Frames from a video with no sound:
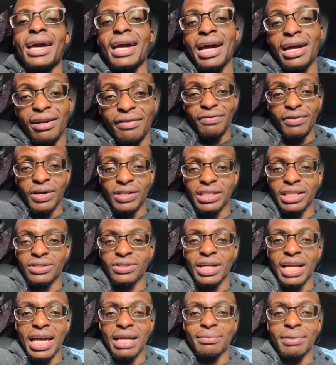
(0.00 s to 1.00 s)
And course, that's
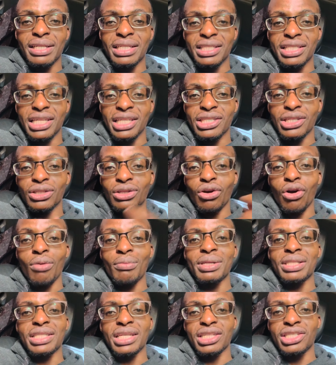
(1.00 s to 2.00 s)
all I had. My details in the
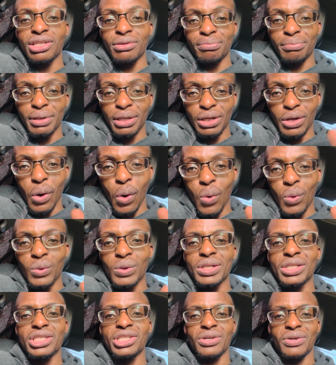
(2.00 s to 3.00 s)
comment section below.
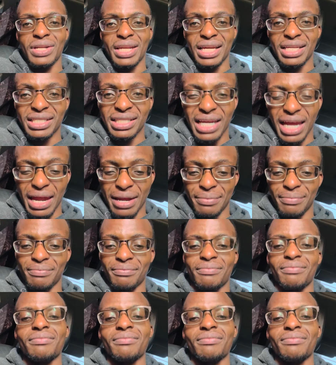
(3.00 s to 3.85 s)
See you next time.